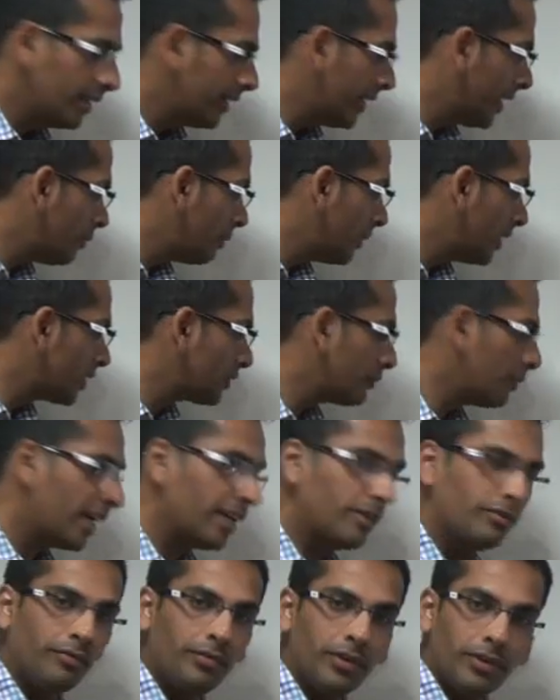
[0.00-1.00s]
10 plus
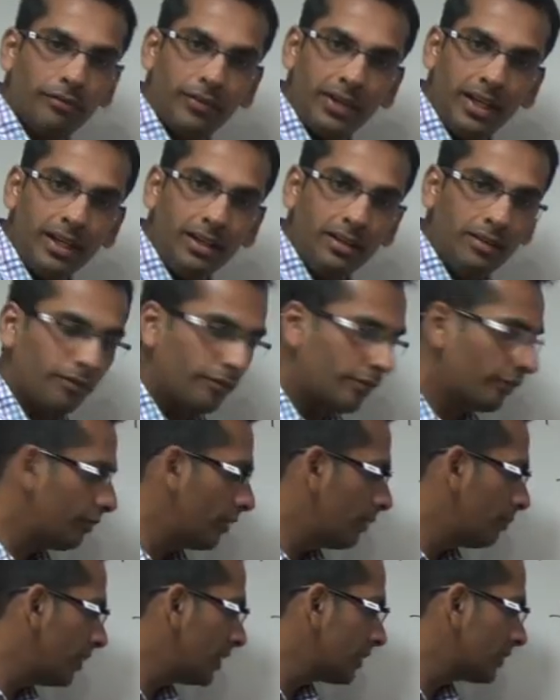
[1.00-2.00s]
5, 15,
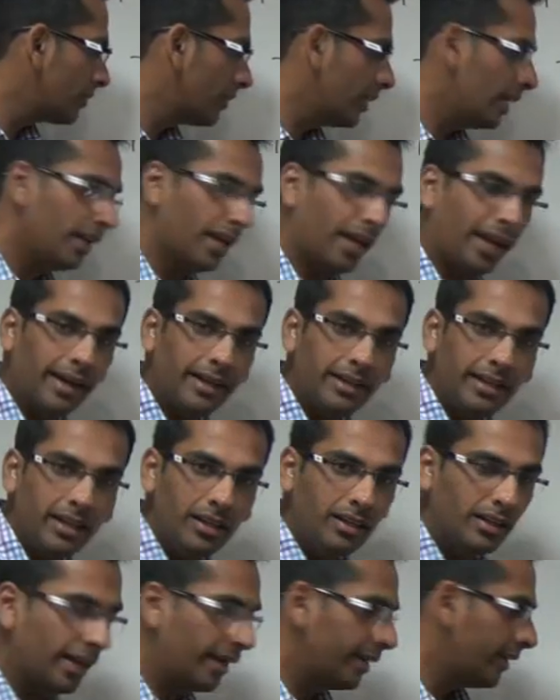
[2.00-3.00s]
15 plus 3,
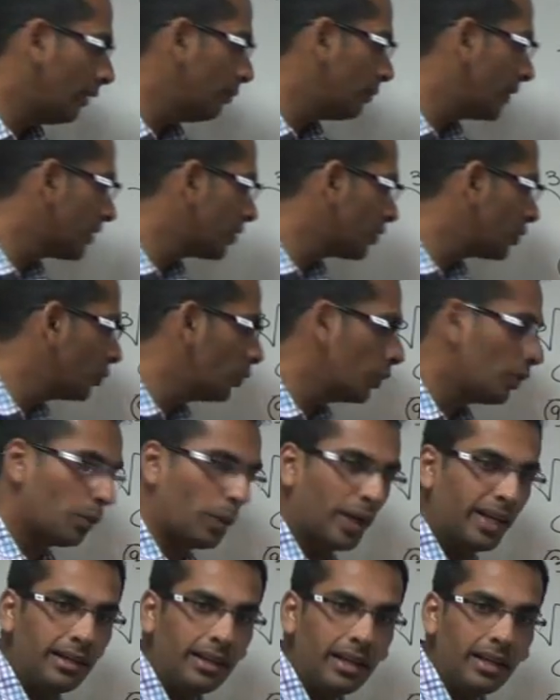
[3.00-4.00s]
18, 18 plus 2,
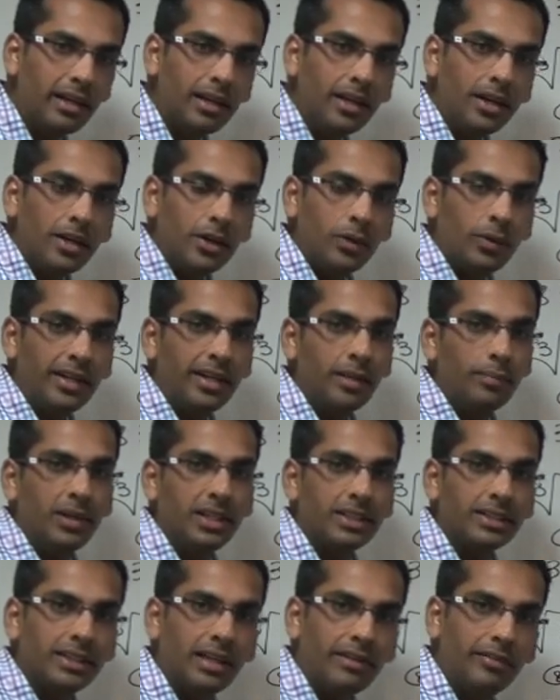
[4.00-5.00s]
20, 20
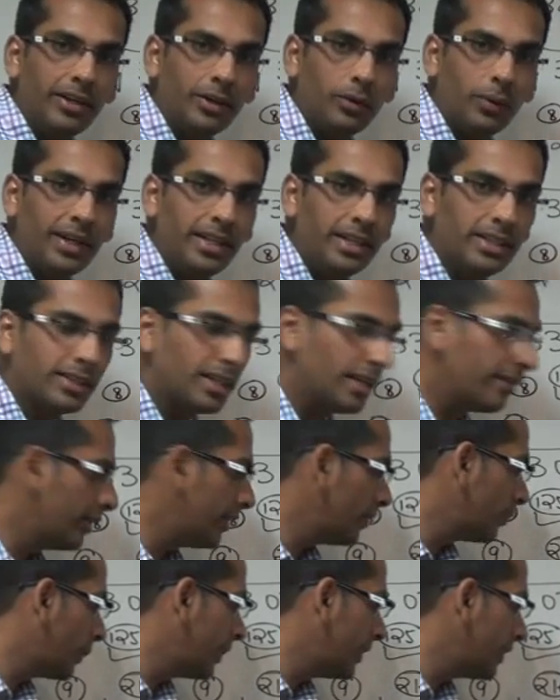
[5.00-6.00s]
plus 7,
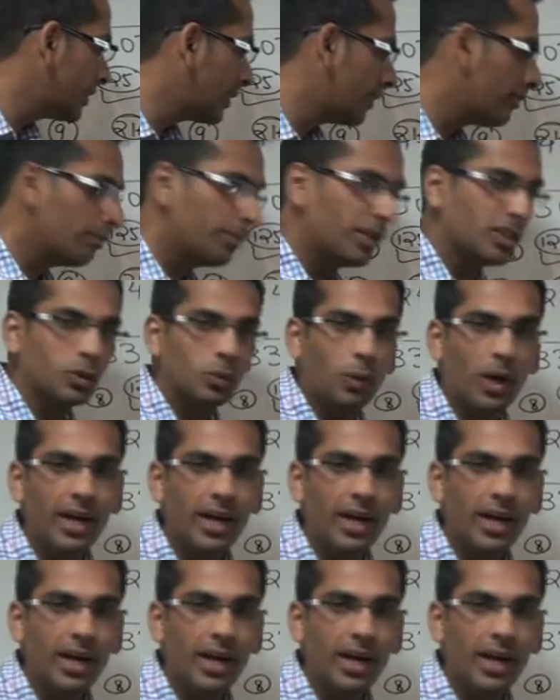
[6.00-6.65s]
27, 27 plus